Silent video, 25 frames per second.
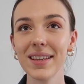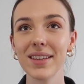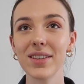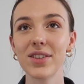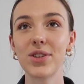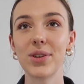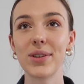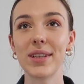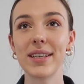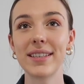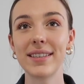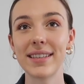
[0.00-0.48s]

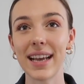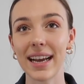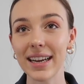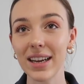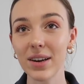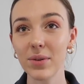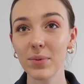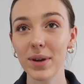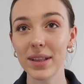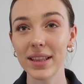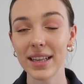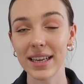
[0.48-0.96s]
So the
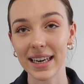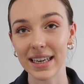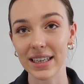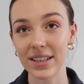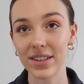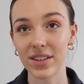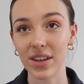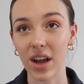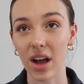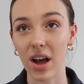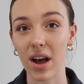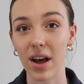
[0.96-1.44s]
second one that I
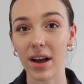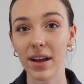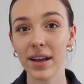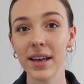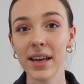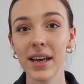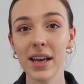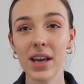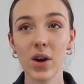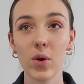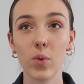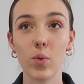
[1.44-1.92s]
saw
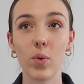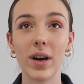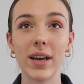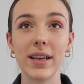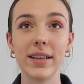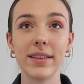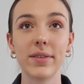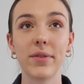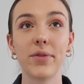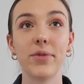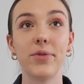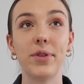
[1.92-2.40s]

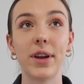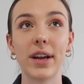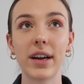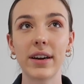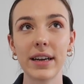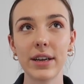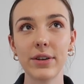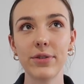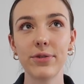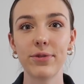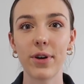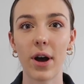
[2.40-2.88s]
was
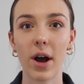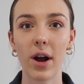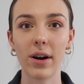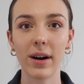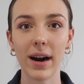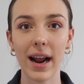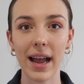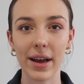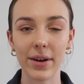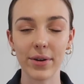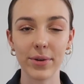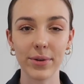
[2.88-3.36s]
very far
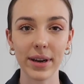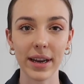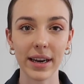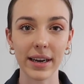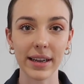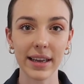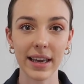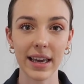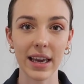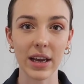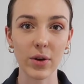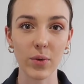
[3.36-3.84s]
out
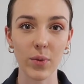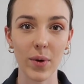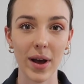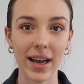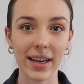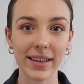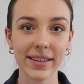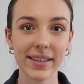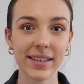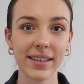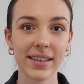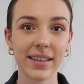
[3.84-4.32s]
in King
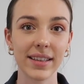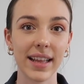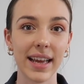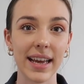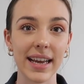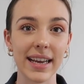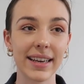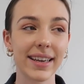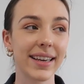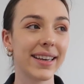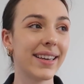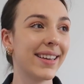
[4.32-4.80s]
West,
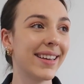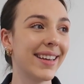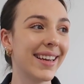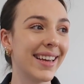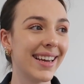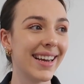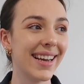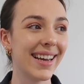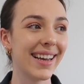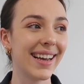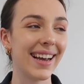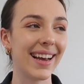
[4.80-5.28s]
like
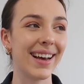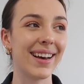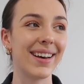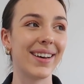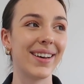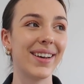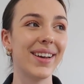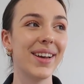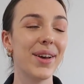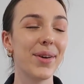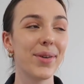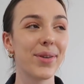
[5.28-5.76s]

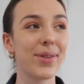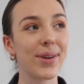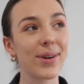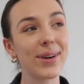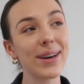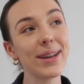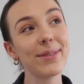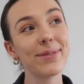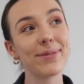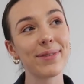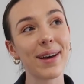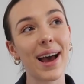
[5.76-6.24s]
a
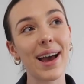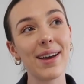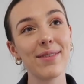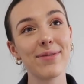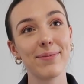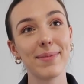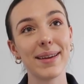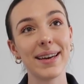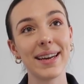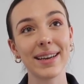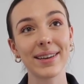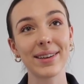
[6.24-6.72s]

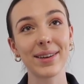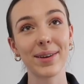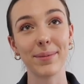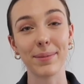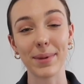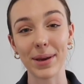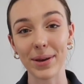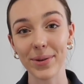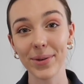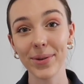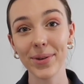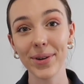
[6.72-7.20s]
35-minute
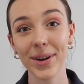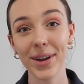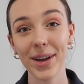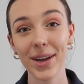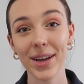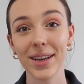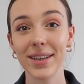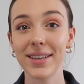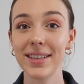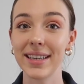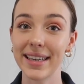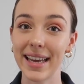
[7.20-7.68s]
commute
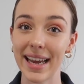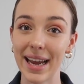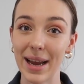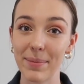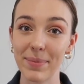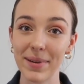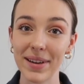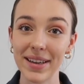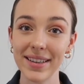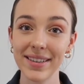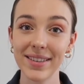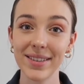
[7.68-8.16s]
to
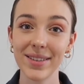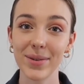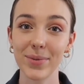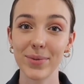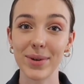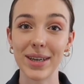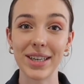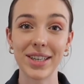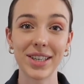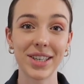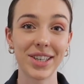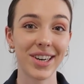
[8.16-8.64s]
campus,
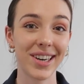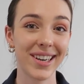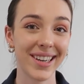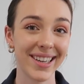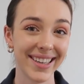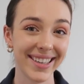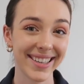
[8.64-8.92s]
which